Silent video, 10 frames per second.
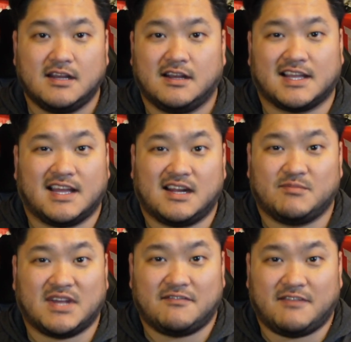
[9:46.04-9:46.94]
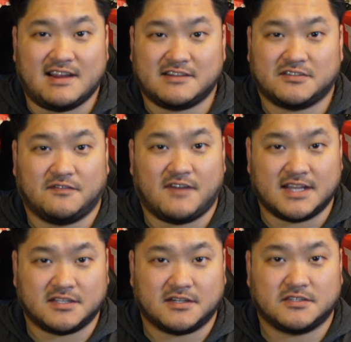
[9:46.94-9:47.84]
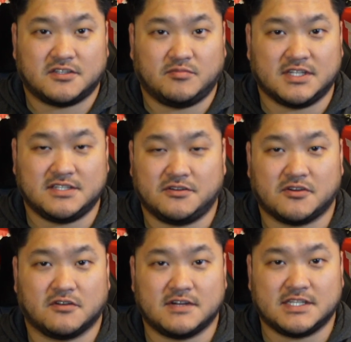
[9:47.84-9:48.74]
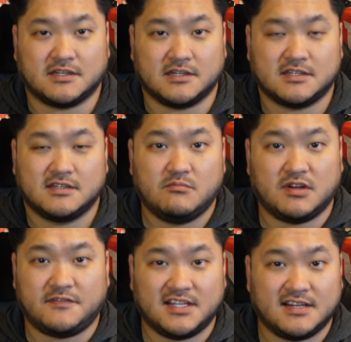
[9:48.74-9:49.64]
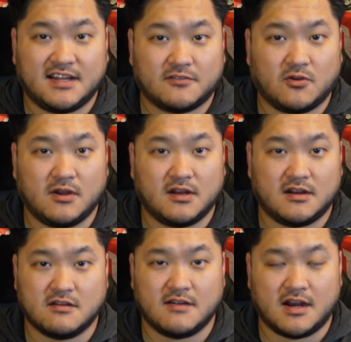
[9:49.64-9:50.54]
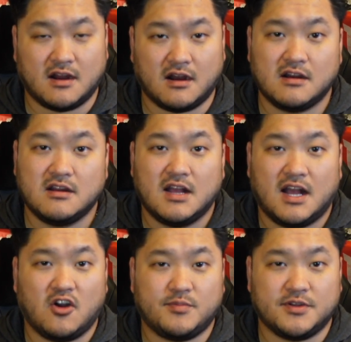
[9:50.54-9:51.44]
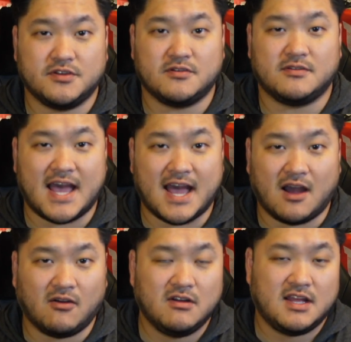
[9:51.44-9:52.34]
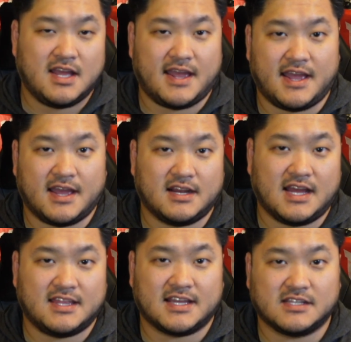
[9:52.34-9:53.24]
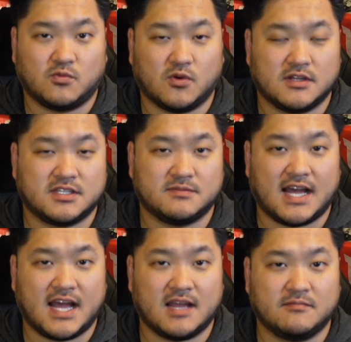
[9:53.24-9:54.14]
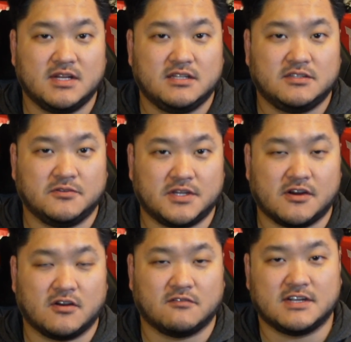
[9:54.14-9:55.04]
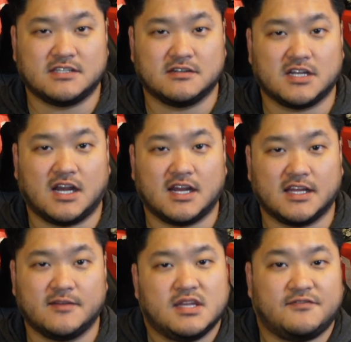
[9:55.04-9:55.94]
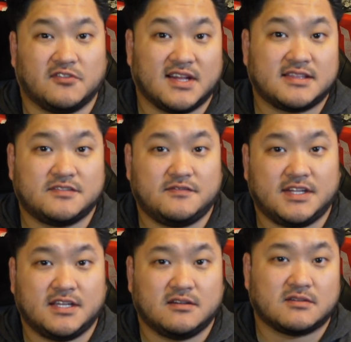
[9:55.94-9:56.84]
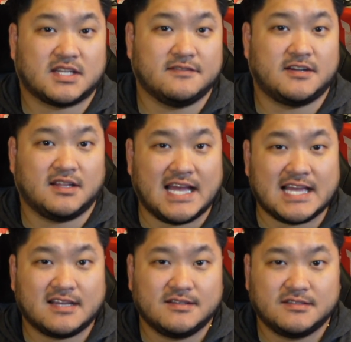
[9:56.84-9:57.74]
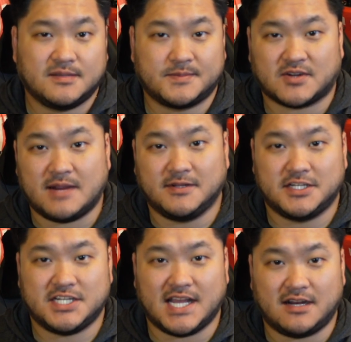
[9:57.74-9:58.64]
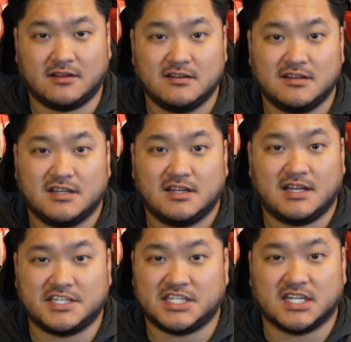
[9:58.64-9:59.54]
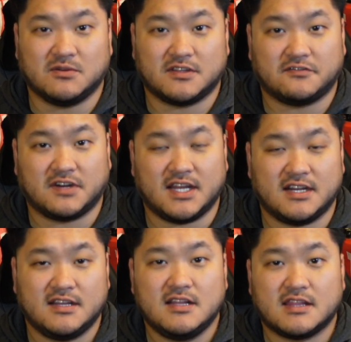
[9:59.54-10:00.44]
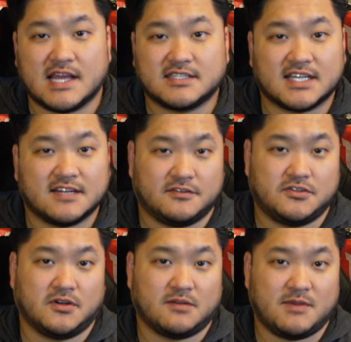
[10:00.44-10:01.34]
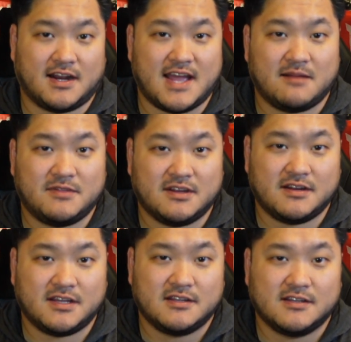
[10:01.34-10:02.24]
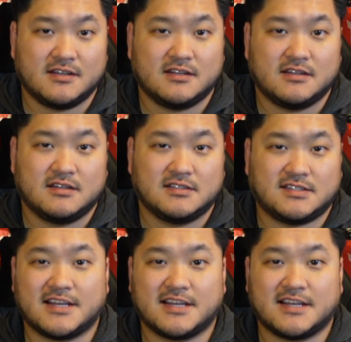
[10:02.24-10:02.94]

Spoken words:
Again, I'm not a financial advisor, so please do your own research. But if you didn't have coin on your radar, I hope you do now, and I think it's worth some time doing your own research on it. If you like this video, give it a like, subscribe to the channel, and share it with a friend. Thanks again for joining me on Adam Theory. Stay